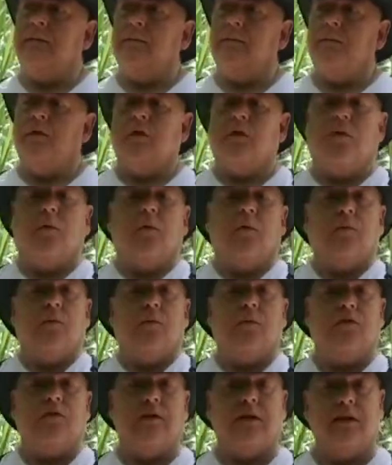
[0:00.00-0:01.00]
You know,
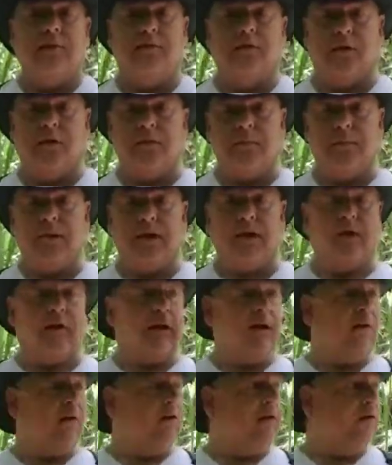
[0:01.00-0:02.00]
which leaves all the player
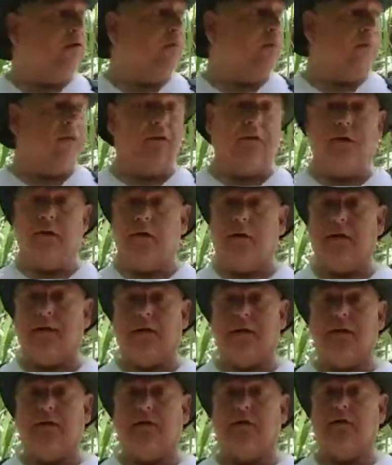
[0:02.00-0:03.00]
characters with
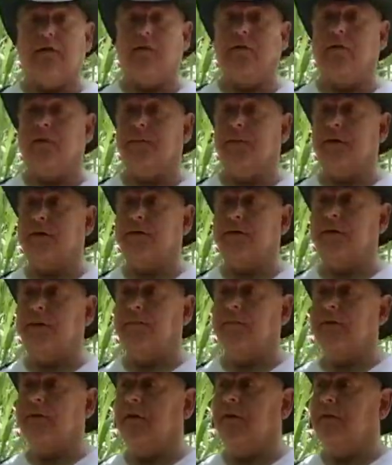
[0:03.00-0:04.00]
nothing to do amongst
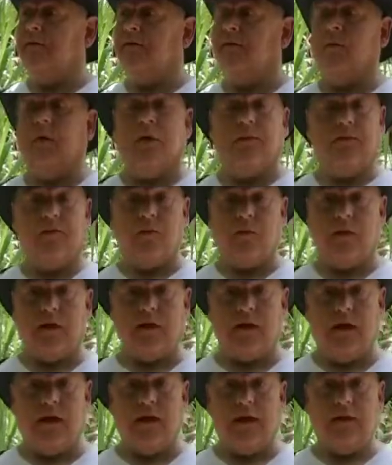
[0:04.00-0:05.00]
themselves. Well,
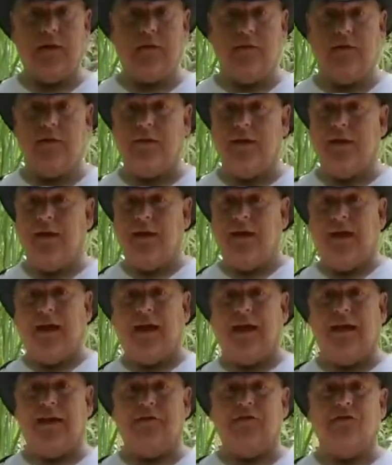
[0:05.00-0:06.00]
Fortnite
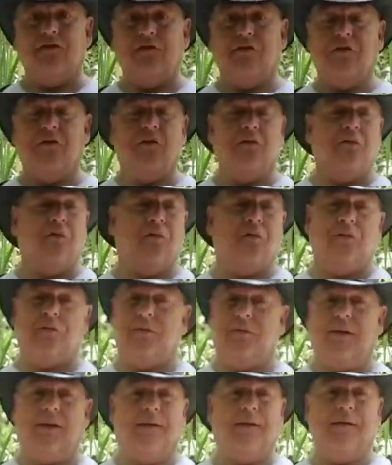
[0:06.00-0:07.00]
has
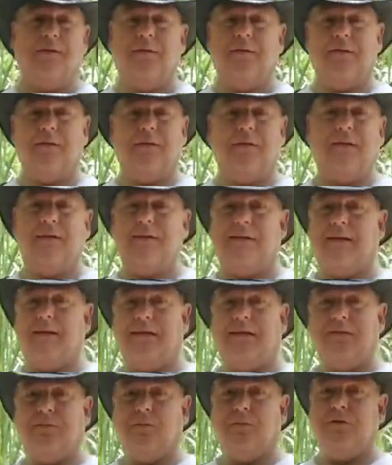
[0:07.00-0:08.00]
shown, you know, these
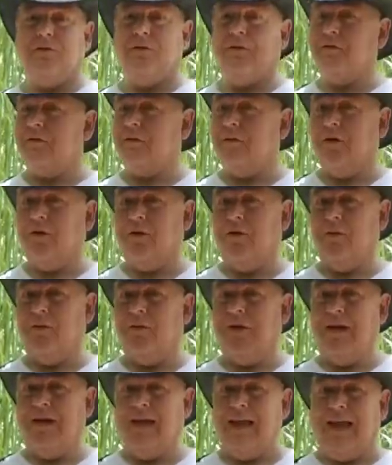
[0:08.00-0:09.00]
guys would just go
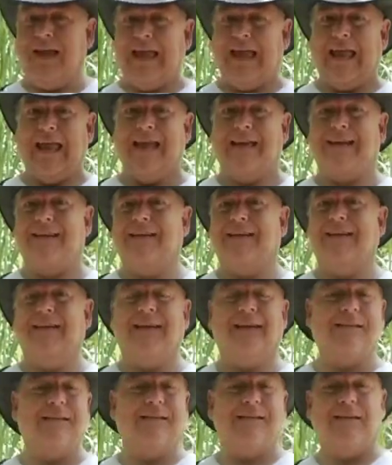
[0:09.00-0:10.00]
at it
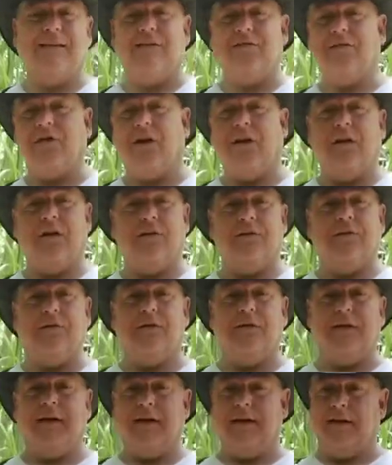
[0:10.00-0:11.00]
against each
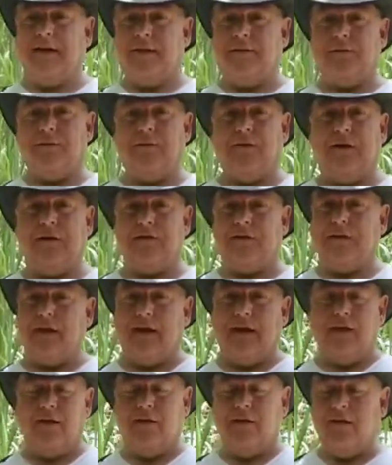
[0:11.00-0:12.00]
other in a
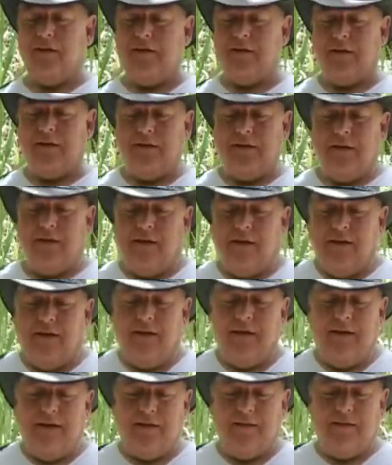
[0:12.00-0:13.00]
freestyle,
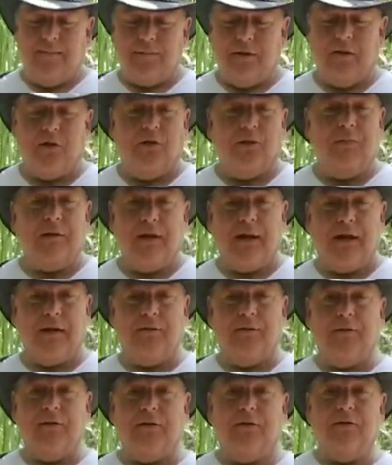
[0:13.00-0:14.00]
you know,
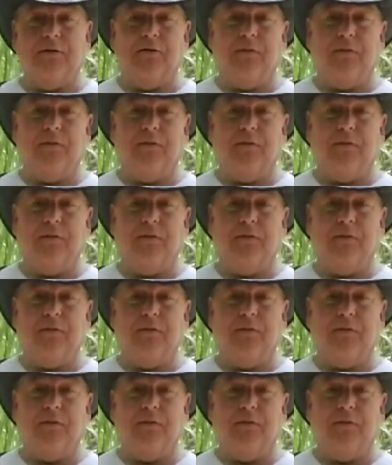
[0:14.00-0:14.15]
player versus